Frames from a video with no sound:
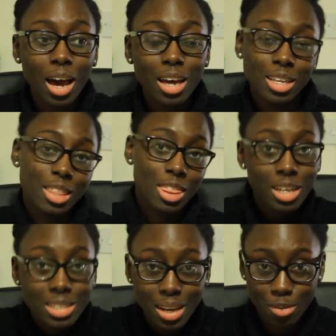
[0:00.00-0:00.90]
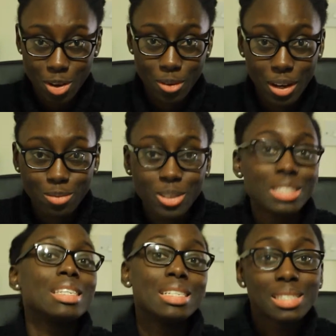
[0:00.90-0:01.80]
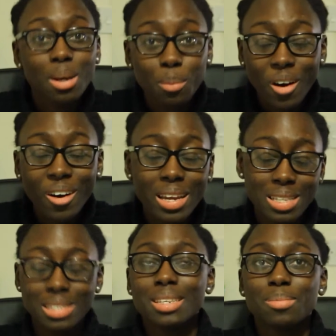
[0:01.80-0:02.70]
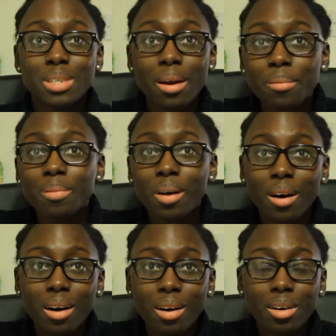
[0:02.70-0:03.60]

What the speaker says: The third time I went was this summer in September.